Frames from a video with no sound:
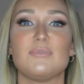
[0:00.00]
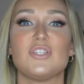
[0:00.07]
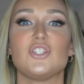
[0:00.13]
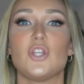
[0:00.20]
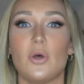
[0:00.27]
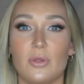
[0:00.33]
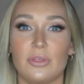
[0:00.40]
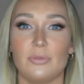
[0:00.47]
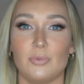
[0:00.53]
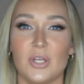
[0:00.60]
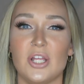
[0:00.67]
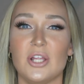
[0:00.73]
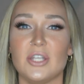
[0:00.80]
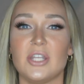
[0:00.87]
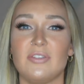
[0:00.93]
so
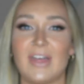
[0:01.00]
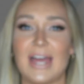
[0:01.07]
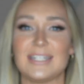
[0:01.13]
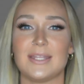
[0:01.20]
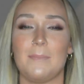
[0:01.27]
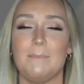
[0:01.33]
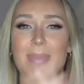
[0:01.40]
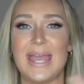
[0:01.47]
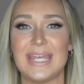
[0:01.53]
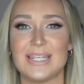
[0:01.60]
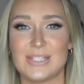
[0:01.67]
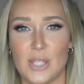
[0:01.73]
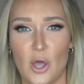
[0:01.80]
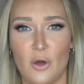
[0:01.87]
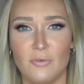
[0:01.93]
thrilled that May
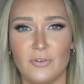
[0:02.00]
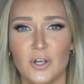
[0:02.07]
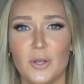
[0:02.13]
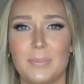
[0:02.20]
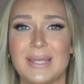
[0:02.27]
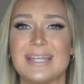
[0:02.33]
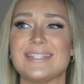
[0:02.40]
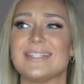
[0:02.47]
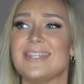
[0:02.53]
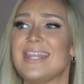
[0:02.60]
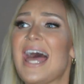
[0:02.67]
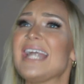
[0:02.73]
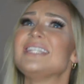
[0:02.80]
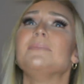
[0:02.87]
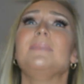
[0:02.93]
is over because
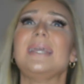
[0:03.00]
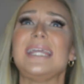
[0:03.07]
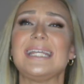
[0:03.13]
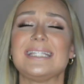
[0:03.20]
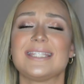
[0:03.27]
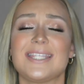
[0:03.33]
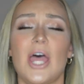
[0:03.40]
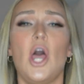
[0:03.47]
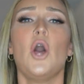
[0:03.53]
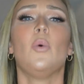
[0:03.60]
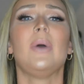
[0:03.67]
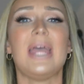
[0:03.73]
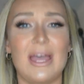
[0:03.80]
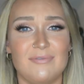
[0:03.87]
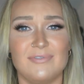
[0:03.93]
that means
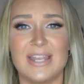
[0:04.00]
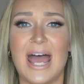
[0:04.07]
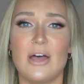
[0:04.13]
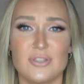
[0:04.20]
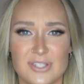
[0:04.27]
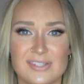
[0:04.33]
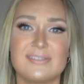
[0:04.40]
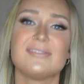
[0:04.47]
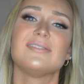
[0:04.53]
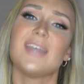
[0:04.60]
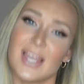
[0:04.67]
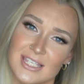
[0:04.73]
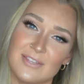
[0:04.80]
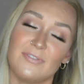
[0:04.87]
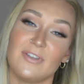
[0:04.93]
we have now
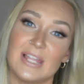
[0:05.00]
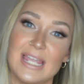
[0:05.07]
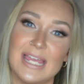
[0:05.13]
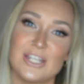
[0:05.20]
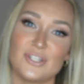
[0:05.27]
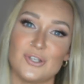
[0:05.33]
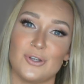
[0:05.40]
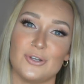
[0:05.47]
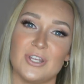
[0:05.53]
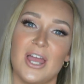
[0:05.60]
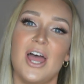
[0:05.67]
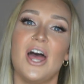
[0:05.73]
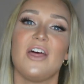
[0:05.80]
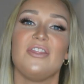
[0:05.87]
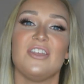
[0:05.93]
successfully entered
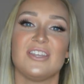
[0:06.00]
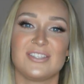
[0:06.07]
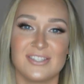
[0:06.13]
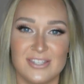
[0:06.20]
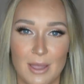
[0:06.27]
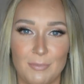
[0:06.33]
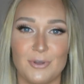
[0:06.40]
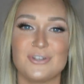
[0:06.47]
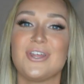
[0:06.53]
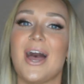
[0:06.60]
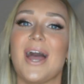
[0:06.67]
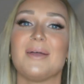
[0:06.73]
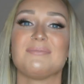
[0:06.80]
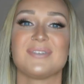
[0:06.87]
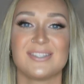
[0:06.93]
the
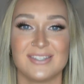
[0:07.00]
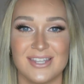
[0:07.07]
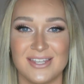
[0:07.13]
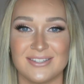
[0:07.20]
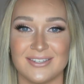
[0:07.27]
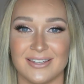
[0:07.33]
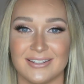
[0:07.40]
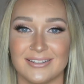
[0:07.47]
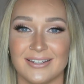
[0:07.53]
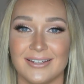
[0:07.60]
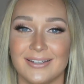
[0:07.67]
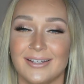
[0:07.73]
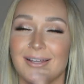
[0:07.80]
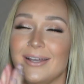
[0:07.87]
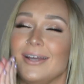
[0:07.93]
summertime season.
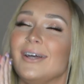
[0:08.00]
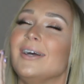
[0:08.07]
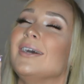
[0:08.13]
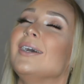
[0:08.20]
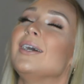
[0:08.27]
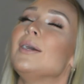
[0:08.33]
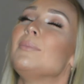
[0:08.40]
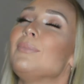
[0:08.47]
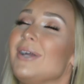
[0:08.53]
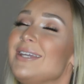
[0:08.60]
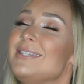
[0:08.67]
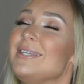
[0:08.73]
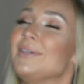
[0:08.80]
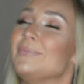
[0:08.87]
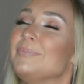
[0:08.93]

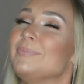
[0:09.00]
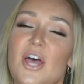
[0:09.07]
Praise him.